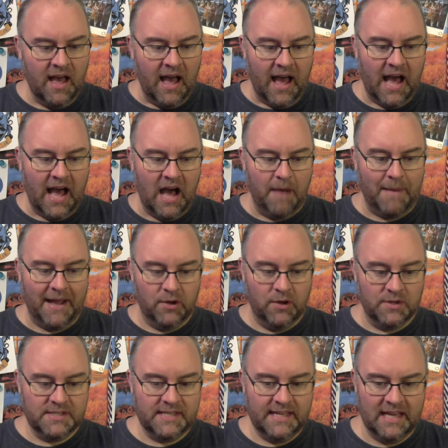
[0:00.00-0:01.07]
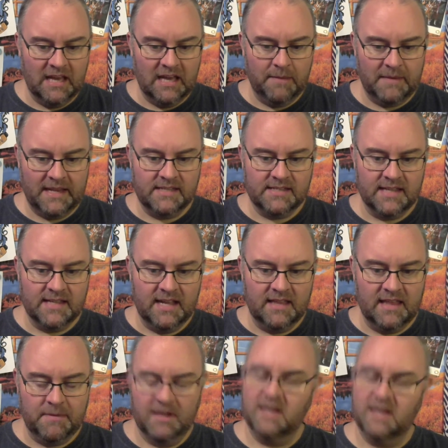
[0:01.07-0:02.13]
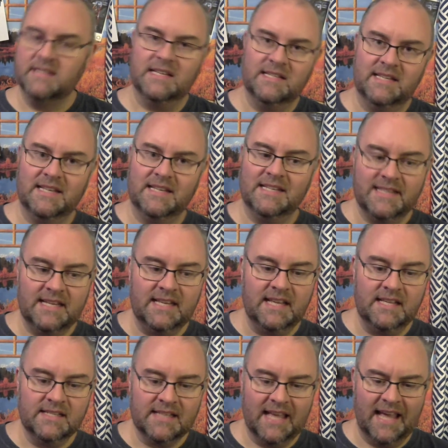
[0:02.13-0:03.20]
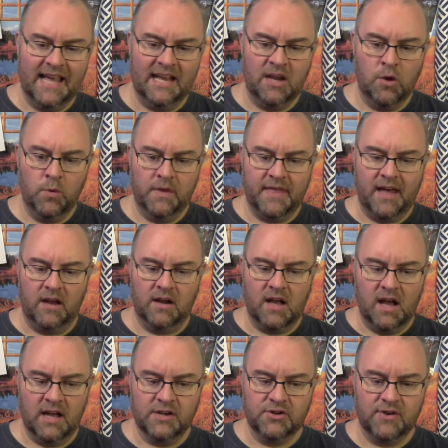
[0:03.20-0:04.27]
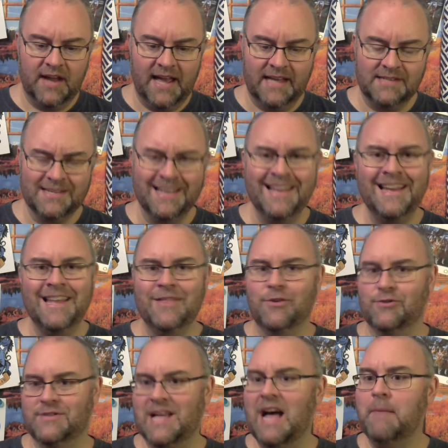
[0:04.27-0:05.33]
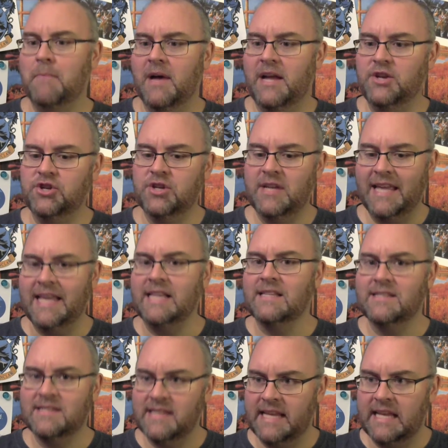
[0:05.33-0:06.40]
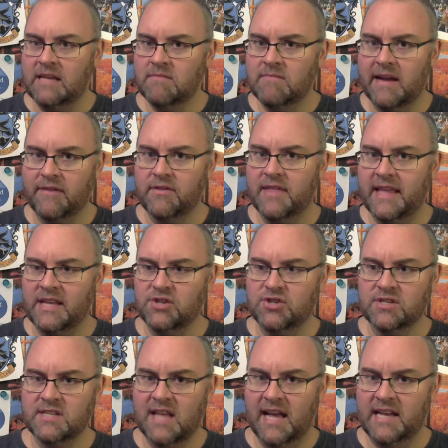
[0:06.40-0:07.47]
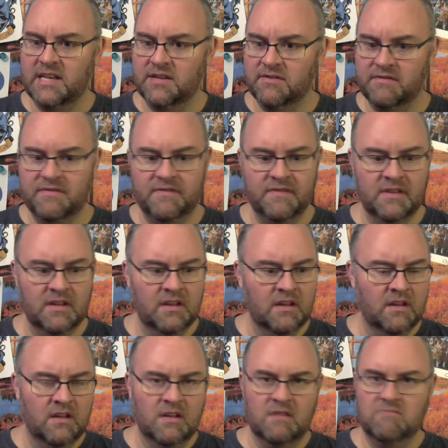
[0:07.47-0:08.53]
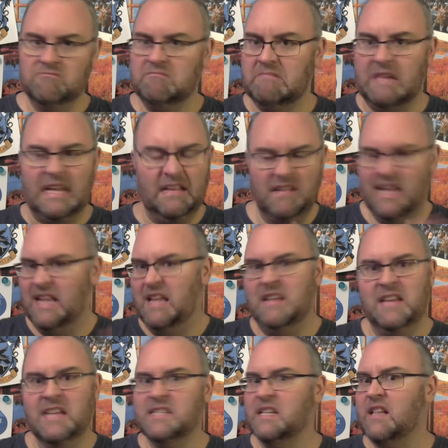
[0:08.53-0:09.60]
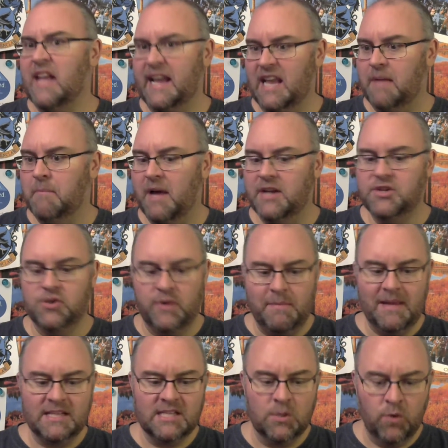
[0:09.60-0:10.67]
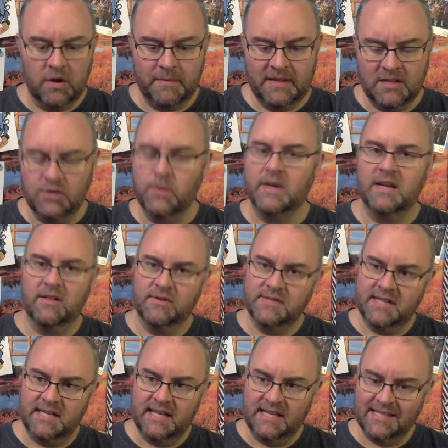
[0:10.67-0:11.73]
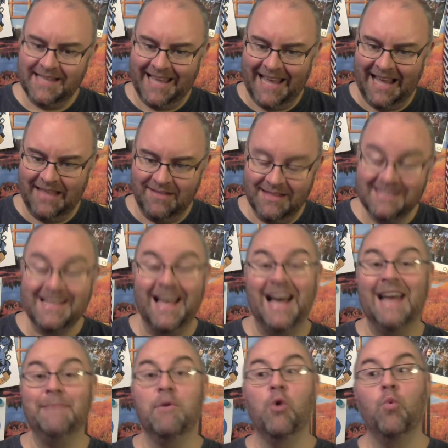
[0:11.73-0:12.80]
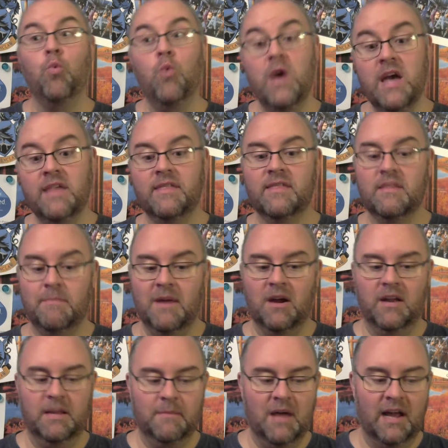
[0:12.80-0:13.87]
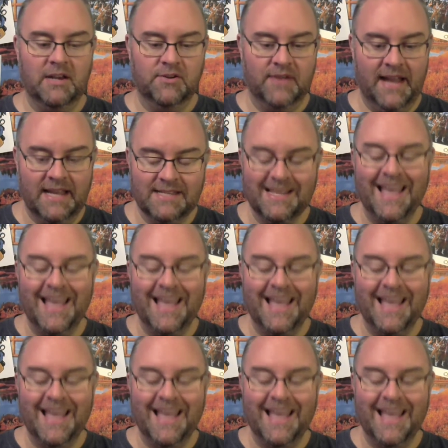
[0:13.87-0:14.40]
I go to see him, and he said that because I did a CT scan without contrast, there's not much he can see. Everything is just kind of, it doesn't light up much. So he basically wanted me to do another CT scan, this time with the barium contrast,